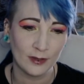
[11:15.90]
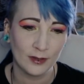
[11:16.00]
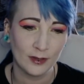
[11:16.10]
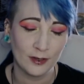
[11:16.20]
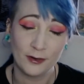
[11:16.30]

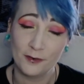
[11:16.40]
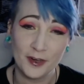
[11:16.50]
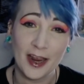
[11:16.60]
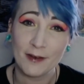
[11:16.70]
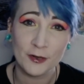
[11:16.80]
you know, if you
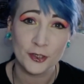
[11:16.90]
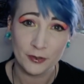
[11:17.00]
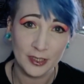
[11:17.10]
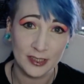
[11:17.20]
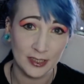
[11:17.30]
haven't
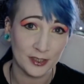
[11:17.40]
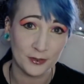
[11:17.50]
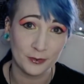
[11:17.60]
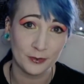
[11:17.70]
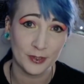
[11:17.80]
joined
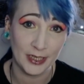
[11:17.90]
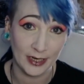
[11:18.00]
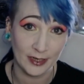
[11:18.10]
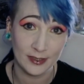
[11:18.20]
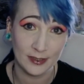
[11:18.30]
Discord
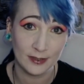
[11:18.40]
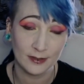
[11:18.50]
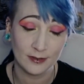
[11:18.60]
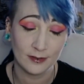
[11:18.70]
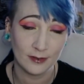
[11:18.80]
yet,
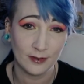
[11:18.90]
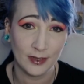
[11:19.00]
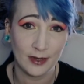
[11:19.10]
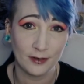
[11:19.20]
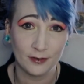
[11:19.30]

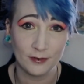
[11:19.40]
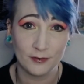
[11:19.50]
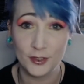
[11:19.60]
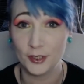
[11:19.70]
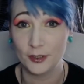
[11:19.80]
then
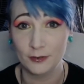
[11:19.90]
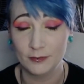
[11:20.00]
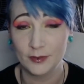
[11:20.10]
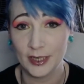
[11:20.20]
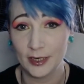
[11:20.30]
do.
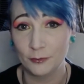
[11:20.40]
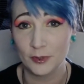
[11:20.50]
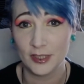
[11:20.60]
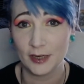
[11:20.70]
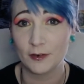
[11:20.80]
Now
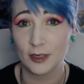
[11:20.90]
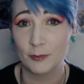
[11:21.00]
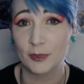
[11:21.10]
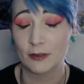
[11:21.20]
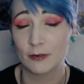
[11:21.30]
would definitely
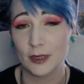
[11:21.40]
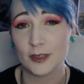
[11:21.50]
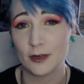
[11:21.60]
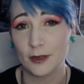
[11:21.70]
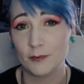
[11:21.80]
be the right
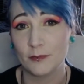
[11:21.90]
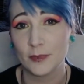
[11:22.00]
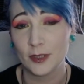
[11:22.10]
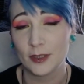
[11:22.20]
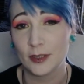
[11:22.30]
time
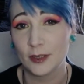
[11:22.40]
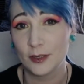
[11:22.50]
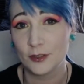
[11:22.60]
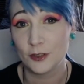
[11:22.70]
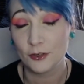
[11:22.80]

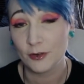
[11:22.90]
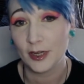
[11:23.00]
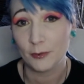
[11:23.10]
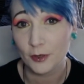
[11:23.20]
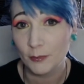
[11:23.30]
to join
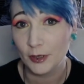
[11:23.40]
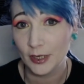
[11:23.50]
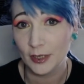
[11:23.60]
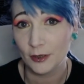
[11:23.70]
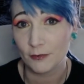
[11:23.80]
our
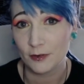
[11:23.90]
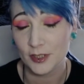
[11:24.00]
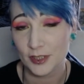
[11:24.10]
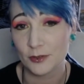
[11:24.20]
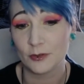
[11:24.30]
community over on
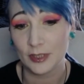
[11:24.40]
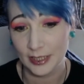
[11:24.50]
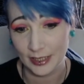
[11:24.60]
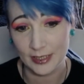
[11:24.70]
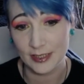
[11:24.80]
Discord. The
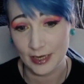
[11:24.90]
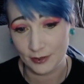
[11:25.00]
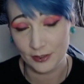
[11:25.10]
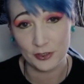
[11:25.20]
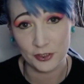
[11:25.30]
link is down
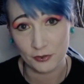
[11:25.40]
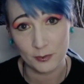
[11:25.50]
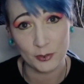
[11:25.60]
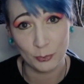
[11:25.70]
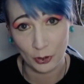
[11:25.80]
in the
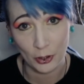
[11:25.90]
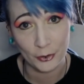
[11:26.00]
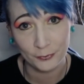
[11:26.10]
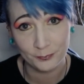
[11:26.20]
description below.